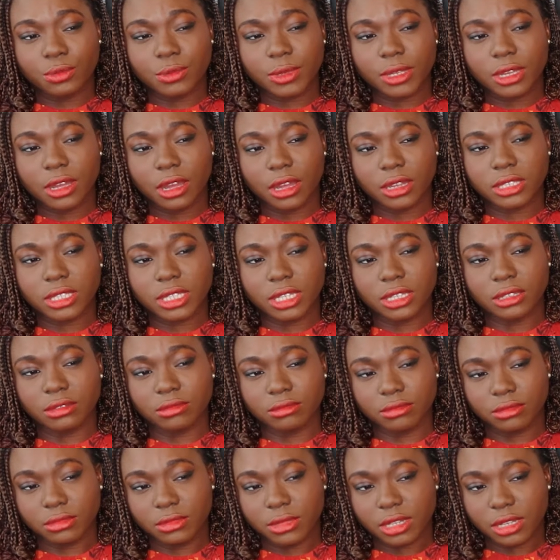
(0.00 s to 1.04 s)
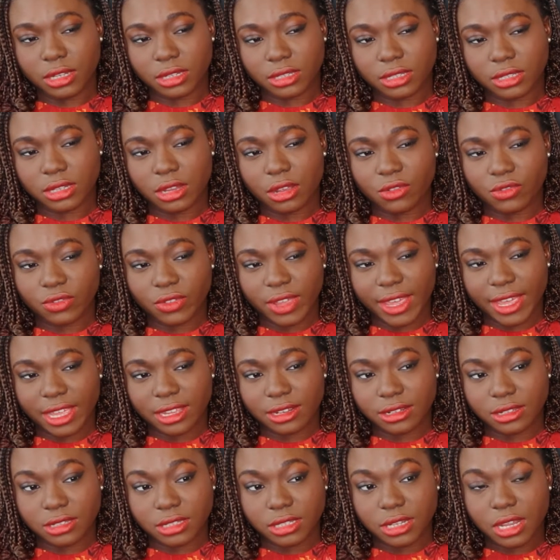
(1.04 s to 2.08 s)
carting herself
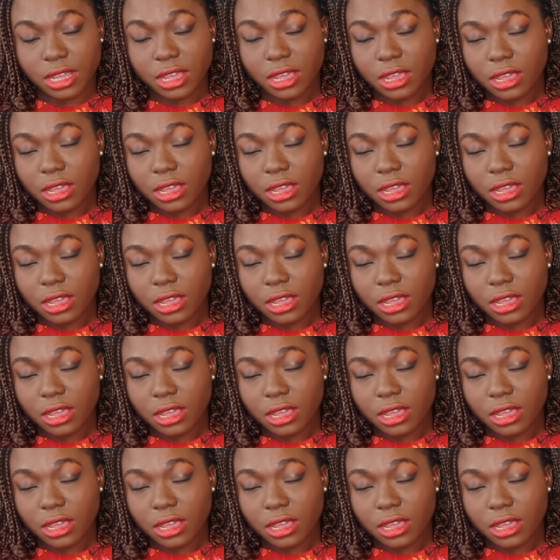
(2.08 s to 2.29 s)
and